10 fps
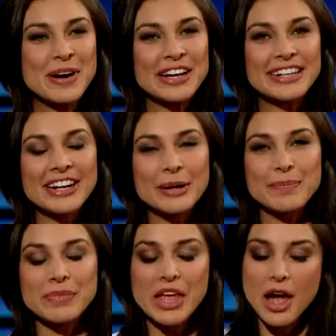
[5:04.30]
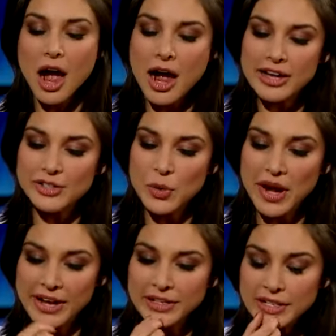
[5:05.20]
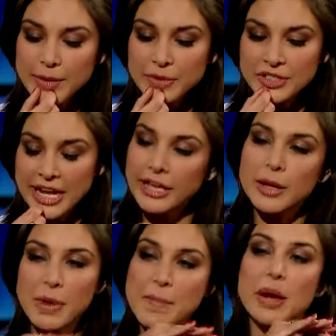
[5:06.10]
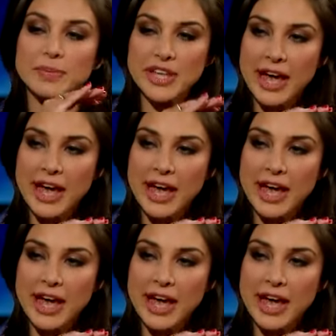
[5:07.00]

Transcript: But I ended up taking my mom's